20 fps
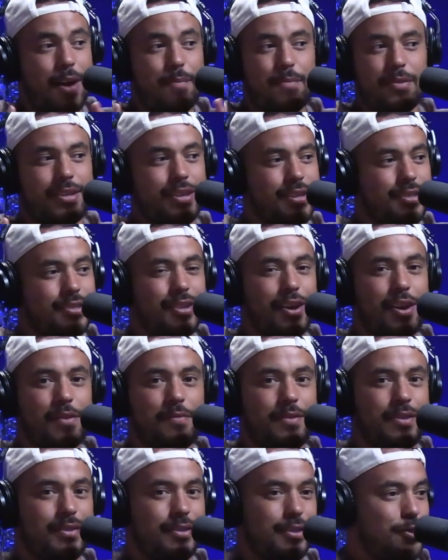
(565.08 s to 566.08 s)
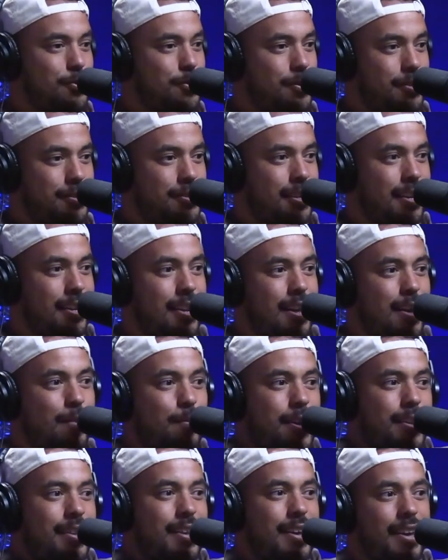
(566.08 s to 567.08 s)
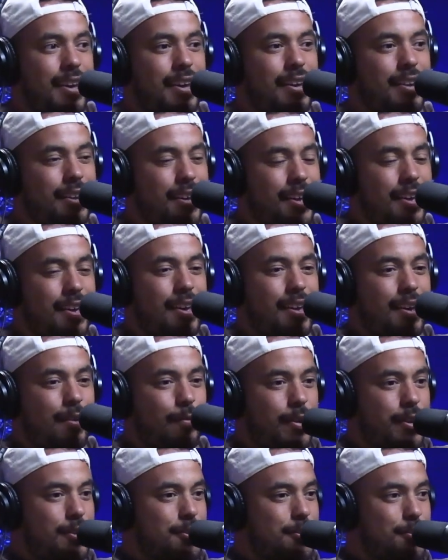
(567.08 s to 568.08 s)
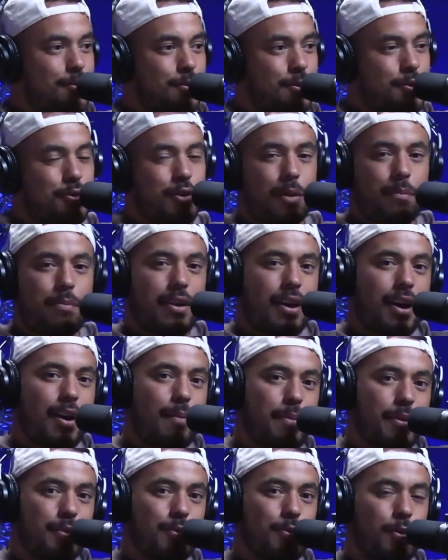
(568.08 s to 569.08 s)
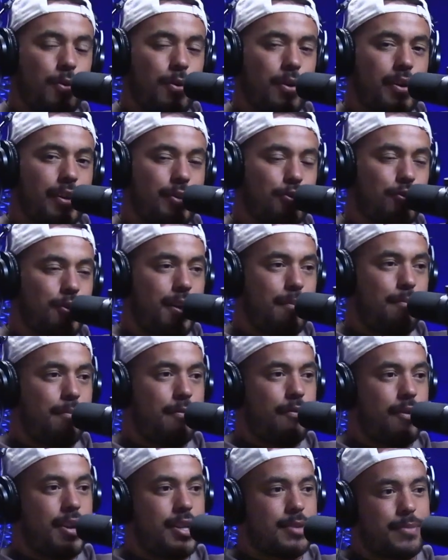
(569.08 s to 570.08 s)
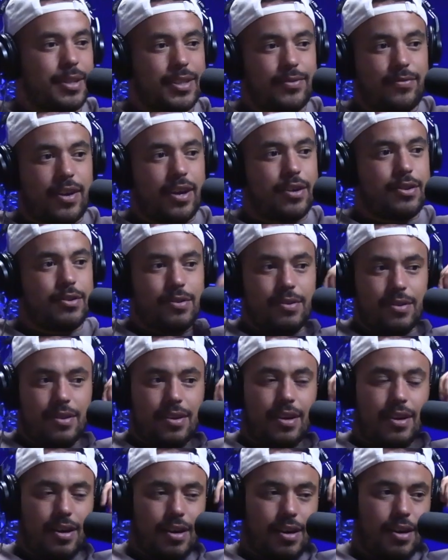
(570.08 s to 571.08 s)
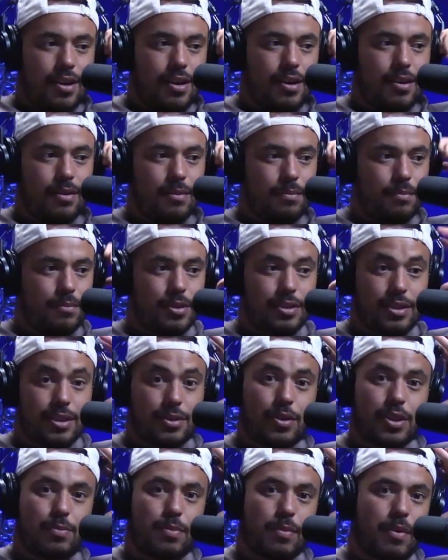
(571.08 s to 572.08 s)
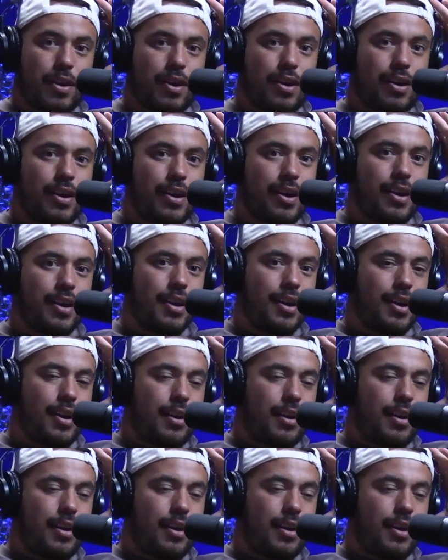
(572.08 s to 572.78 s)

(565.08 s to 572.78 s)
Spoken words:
I hope it does. I hope he's literally sitting there one day and we can just sort of chop it up and talk and try and provide as much value. Because he's always been my guy.